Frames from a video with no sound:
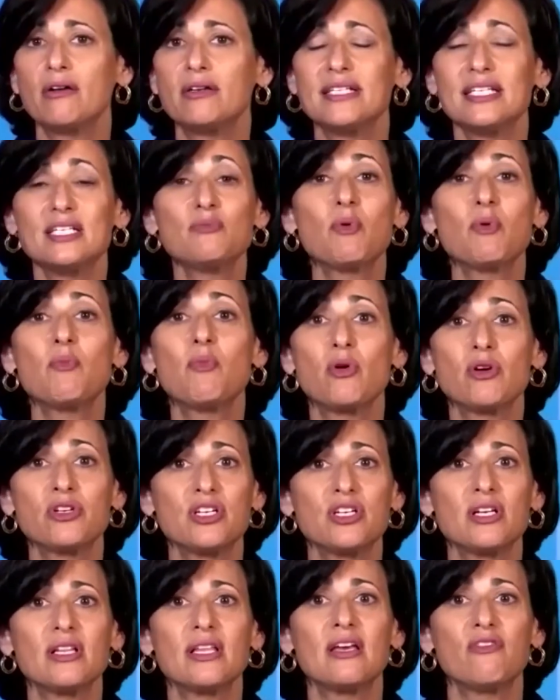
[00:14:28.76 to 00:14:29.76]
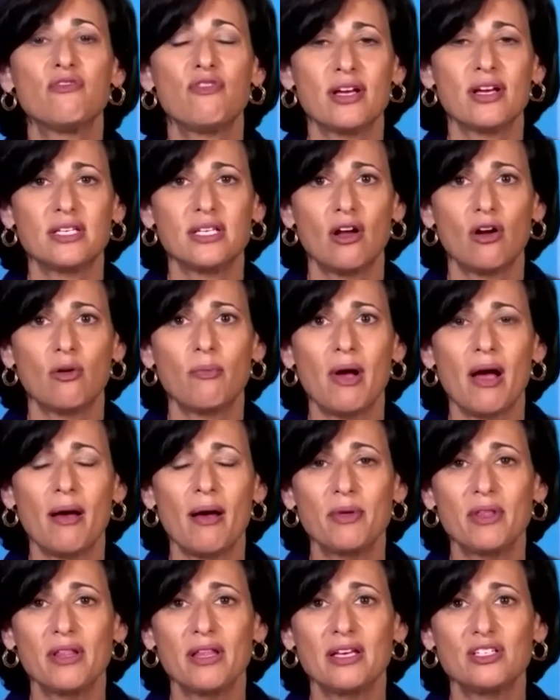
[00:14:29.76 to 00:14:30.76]
disproportionately affecting our
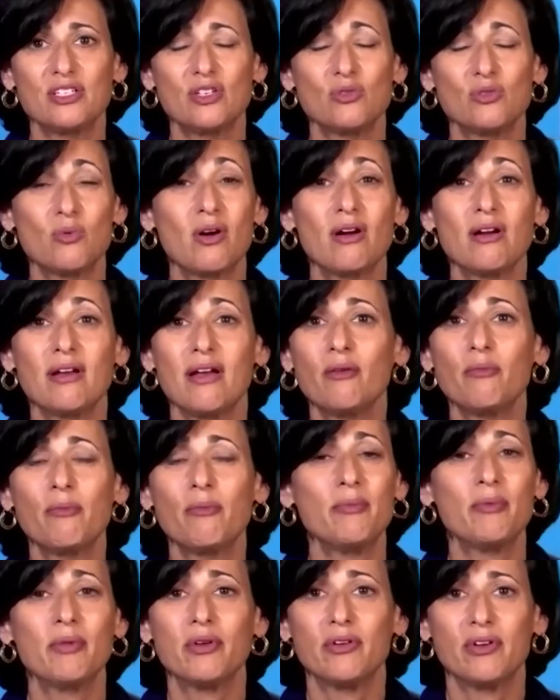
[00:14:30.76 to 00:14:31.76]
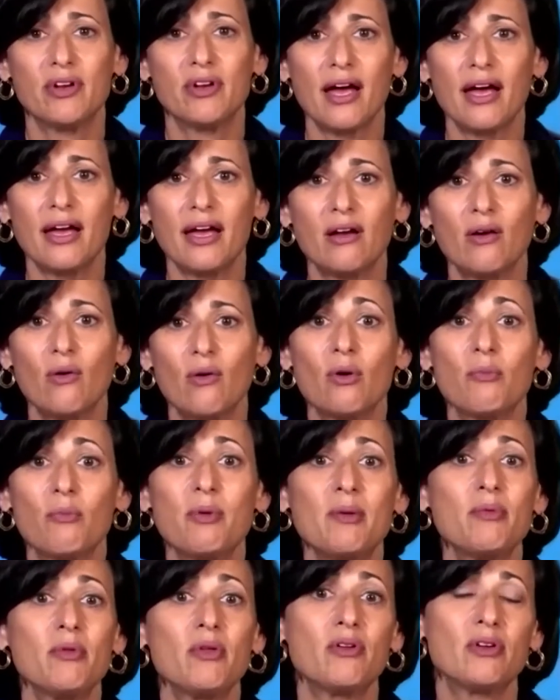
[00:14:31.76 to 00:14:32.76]
populations where our young people are dying or
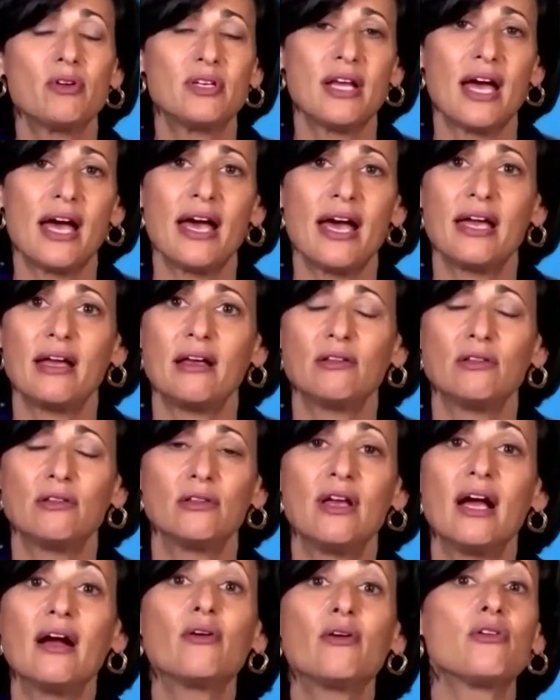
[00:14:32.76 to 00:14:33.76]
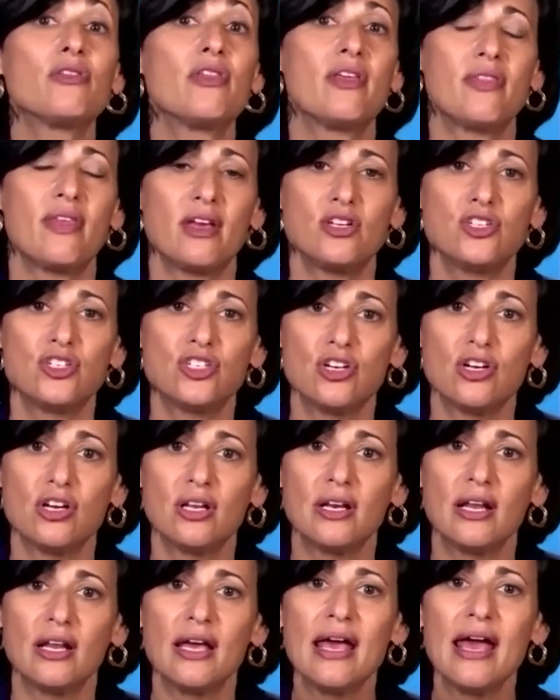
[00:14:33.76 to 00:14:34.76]
people are dying younger than they
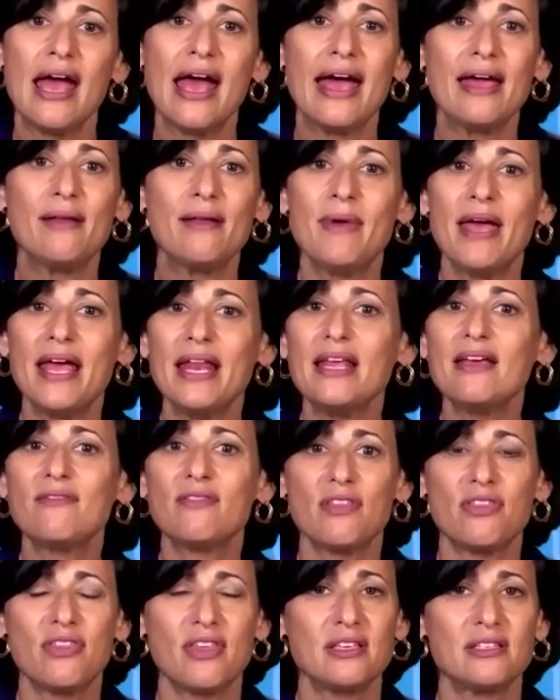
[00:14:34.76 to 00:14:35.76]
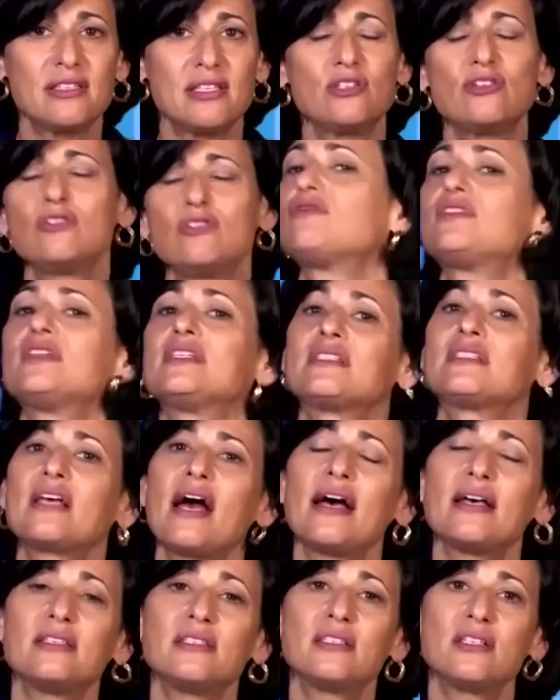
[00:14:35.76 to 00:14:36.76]
should. And many of the things that you've
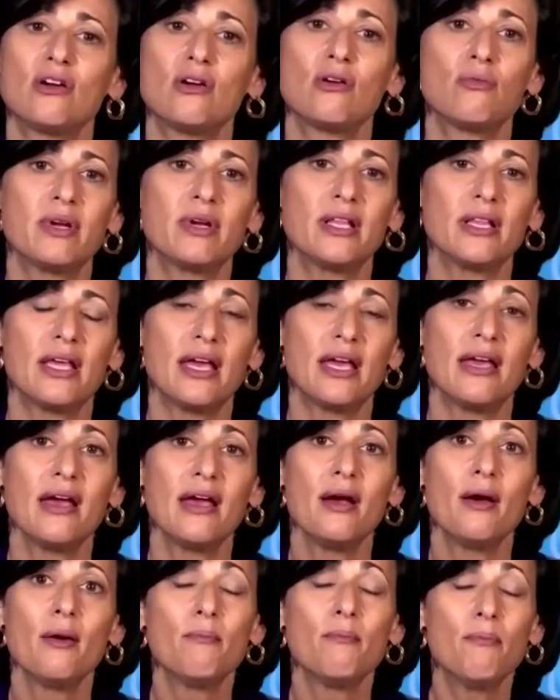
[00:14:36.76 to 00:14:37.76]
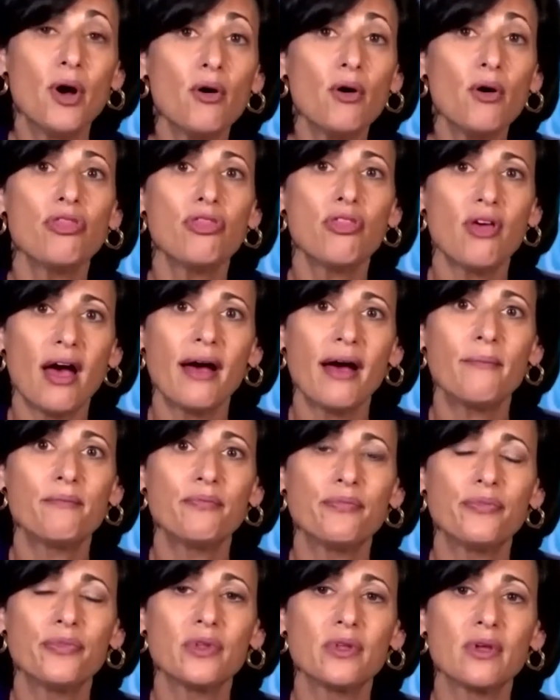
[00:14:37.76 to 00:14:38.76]
discussed are really both
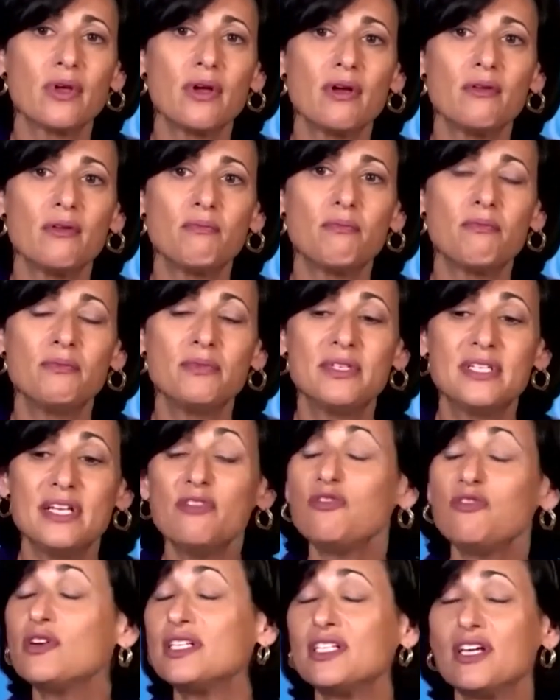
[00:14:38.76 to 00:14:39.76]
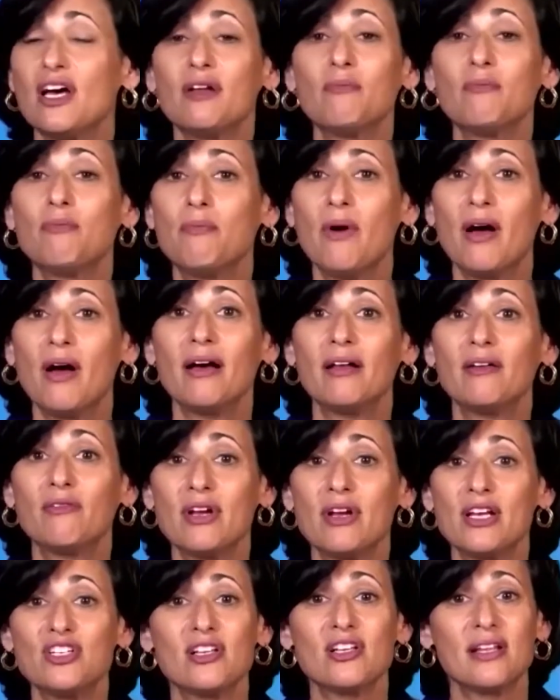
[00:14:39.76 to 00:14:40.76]
different on
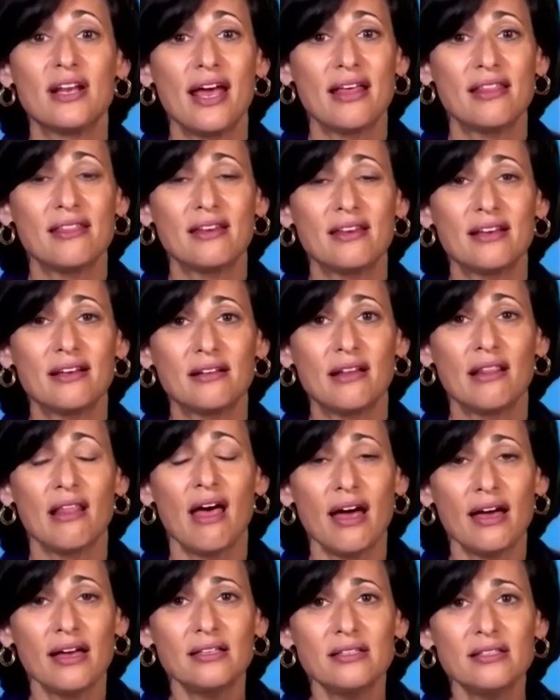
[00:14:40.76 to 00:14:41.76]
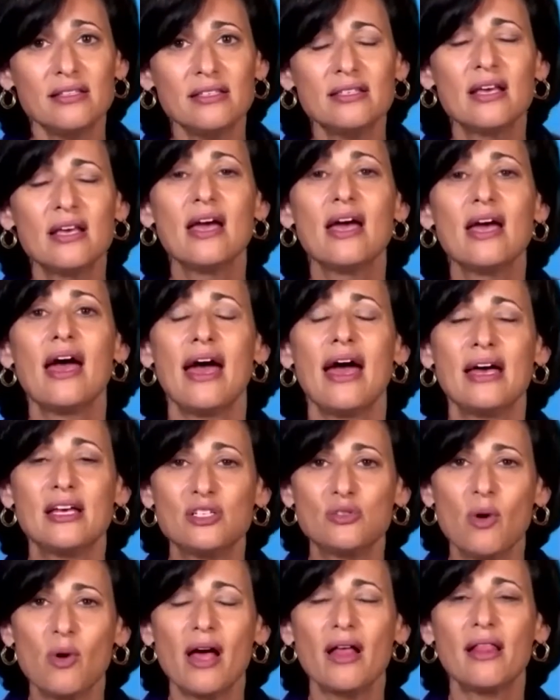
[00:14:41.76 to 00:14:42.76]
racial and ethnic lines, as
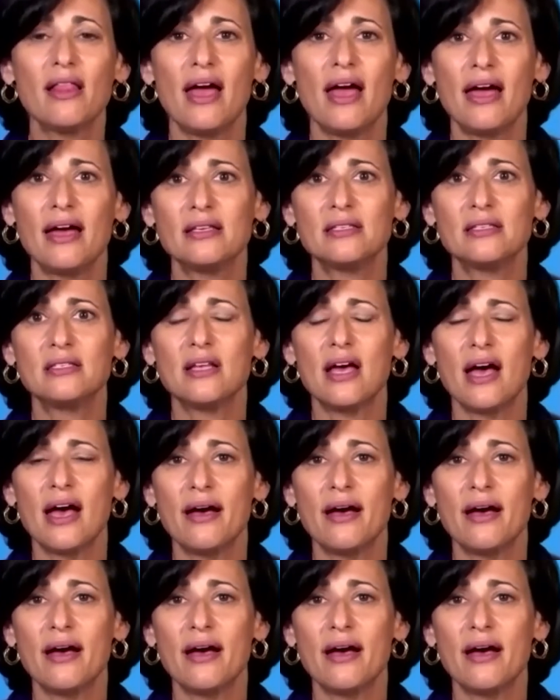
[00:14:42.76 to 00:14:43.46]
well as